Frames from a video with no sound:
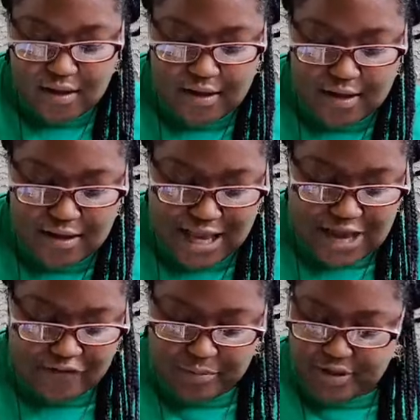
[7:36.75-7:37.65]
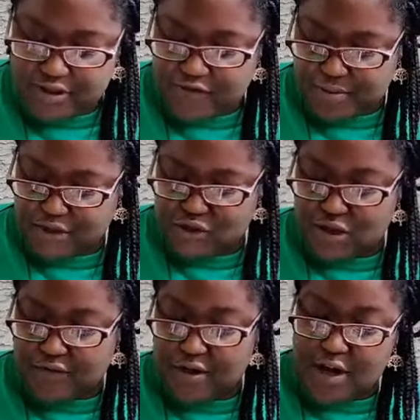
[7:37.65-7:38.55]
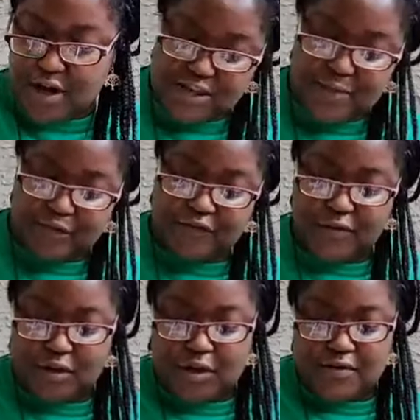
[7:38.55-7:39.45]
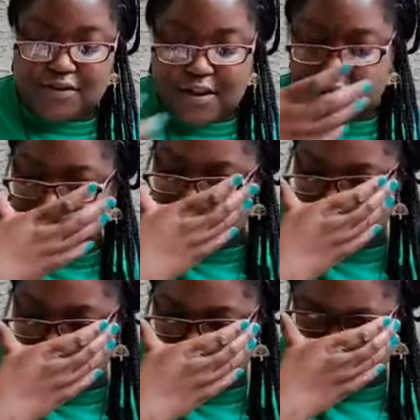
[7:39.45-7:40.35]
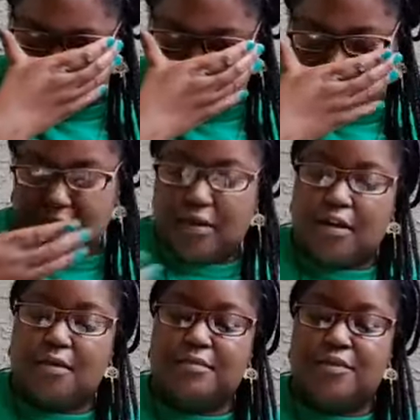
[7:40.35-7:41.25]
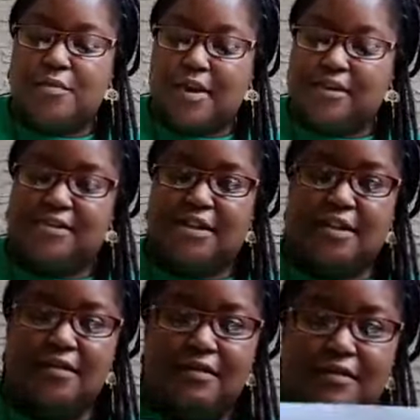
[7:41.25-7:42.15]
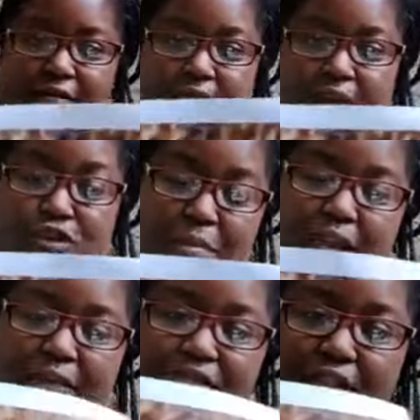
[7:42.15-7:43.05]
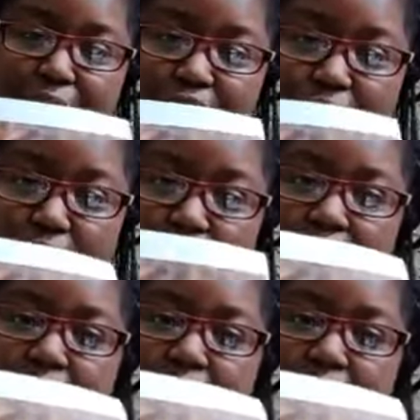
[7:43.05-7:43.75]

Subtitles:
And I have a picture of another type of fruticose lichen that you might see, that you may have seen before.